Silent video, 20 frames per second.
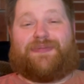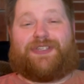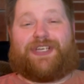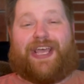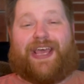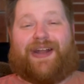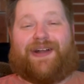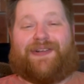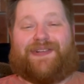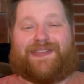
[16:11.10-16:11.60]

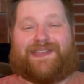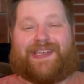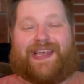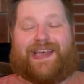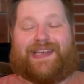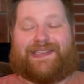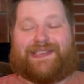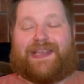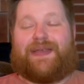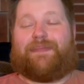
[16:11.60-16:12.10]
channels
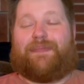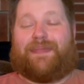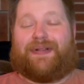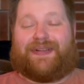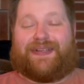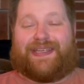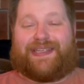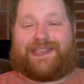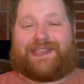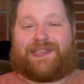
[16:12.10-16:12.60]
as
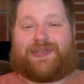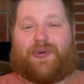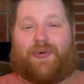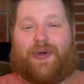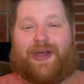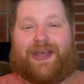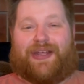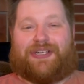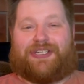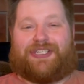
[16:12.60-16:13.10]
Melissa
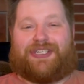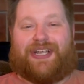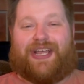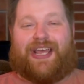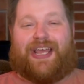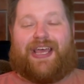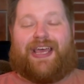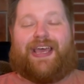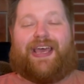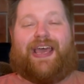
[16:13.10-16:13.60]
Squish.
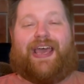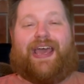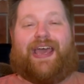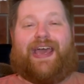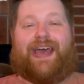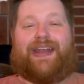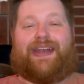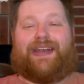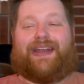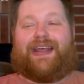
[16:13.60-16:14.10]

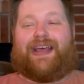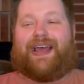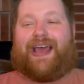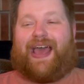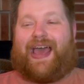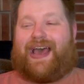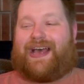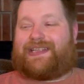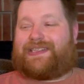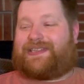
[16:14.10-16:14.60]
And
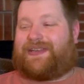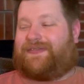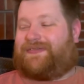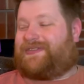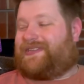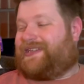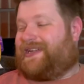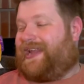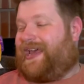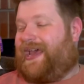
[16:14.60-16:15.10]
as of
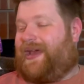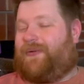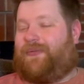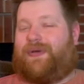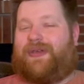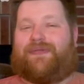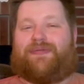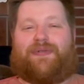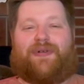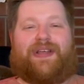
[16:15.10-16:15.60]
today,
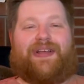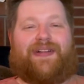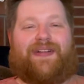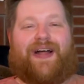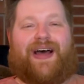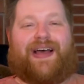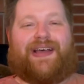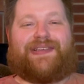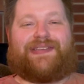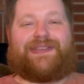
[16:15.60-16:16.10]
we've
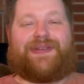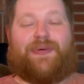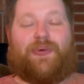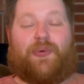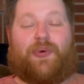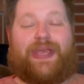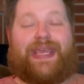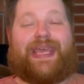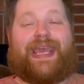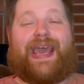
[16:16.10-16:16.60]
realized
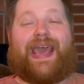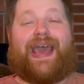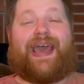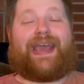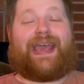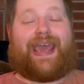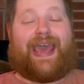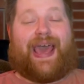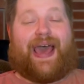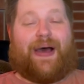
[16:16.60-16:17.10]
we can't
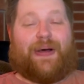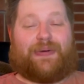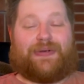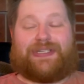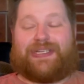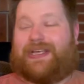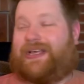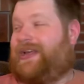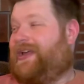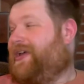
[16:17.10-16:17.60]
count.
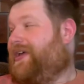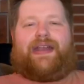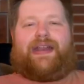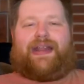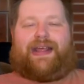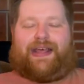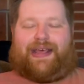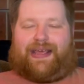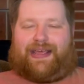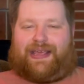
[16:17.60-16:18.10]

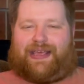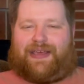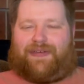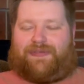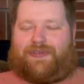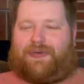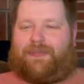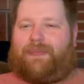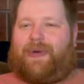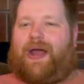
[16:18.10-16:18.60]

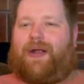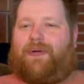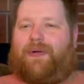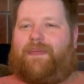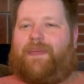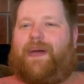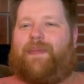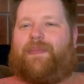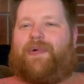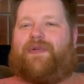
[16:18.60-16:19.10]
If you might
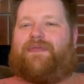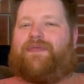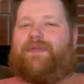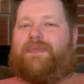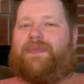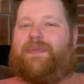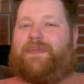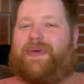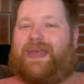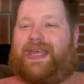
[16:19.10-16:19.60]
remember
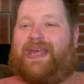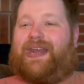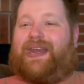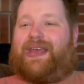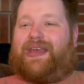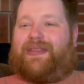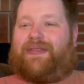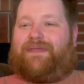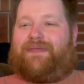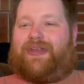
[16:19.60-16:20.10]
from the beginning
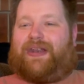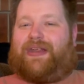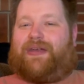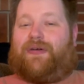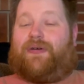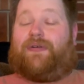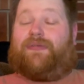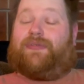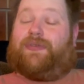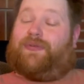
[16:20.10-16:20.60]
of the
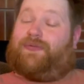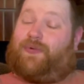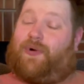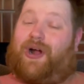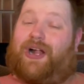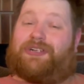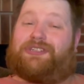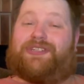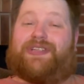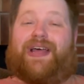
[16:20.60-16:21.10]
video, if you've
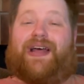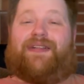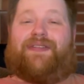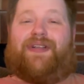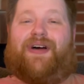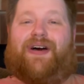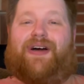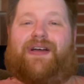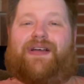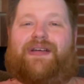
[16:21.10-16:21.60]
watched that
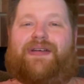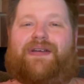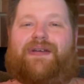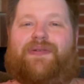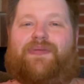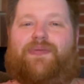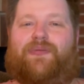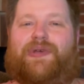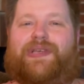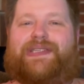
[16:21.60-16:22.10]
long,
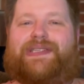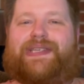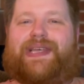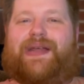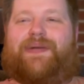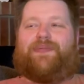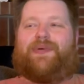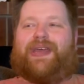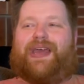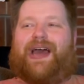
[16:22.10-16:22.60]
we
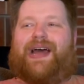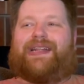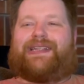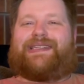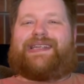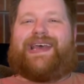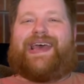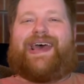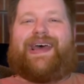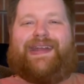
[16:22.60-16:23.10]
said we got
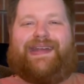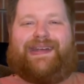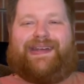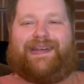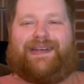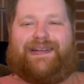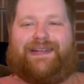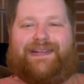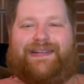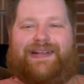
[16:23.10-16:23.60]
10.
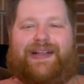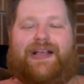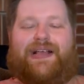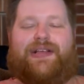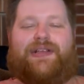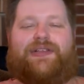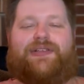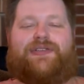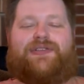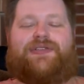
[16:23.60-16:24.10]

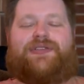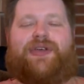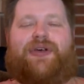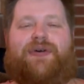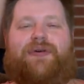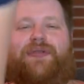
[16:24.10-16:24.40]
So